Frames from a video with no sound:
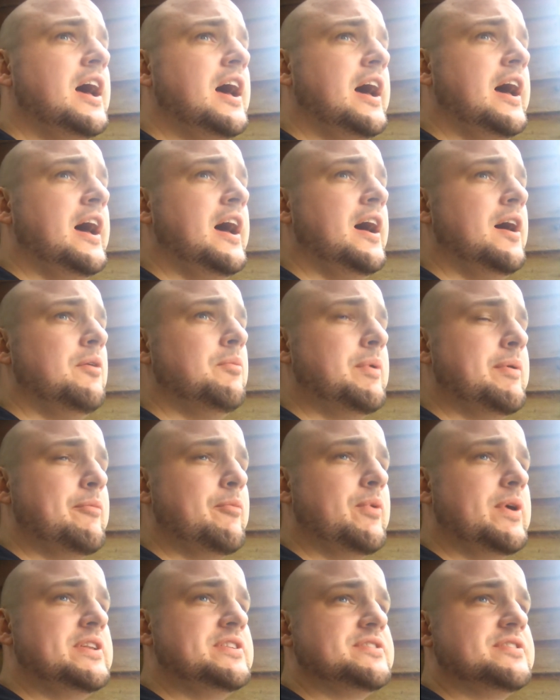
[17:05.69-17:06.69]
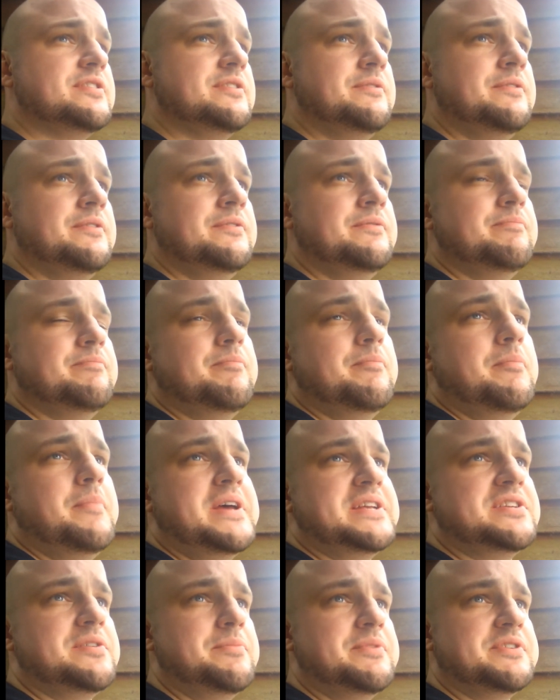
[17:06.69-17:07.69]
when we went and
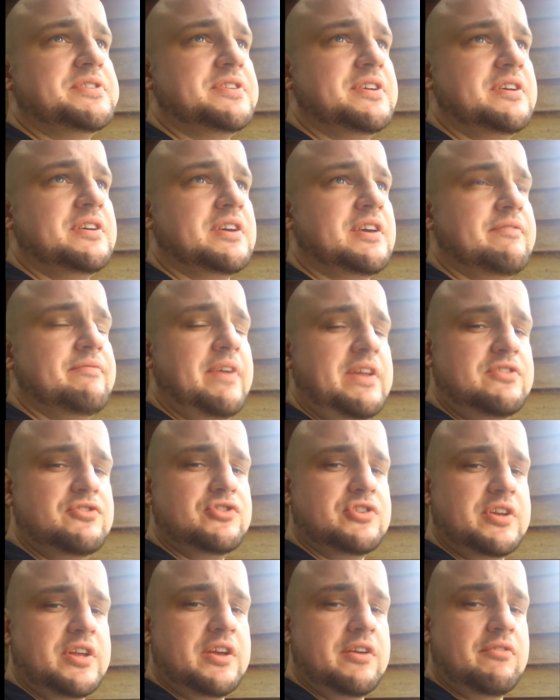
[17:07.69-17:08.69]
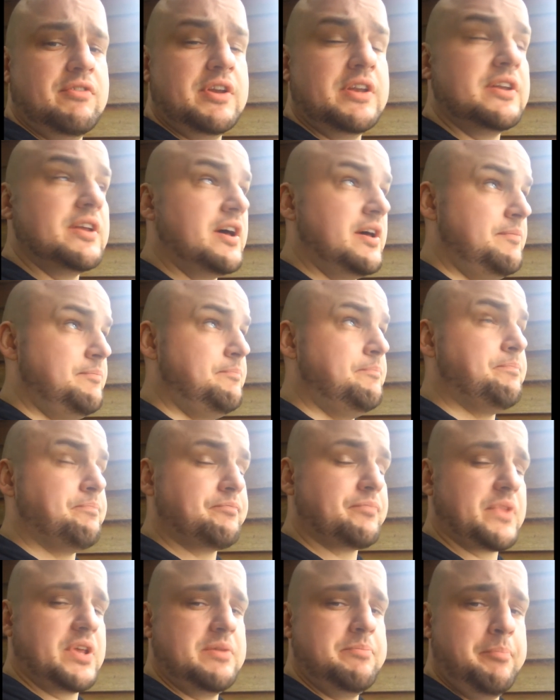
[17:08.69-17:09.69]
met him at a convention here in
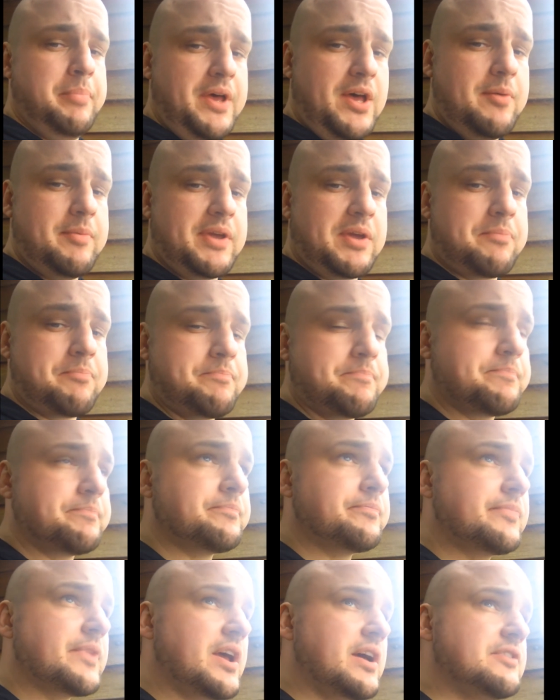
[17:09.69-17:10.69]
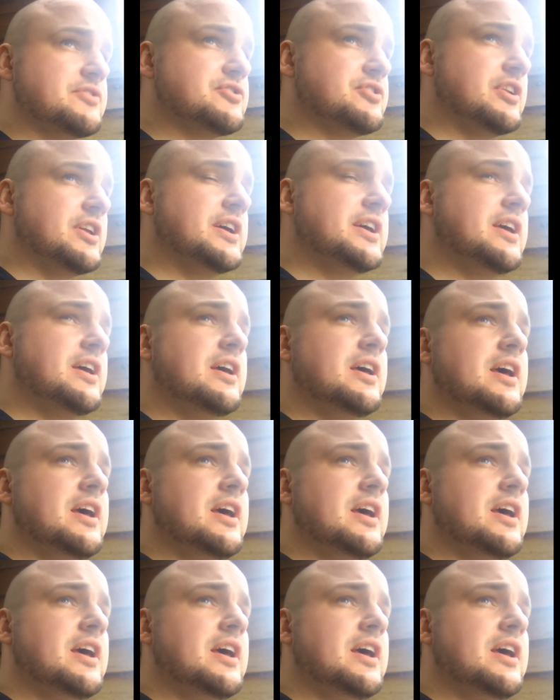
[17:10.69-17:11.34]
Birmingham, actually.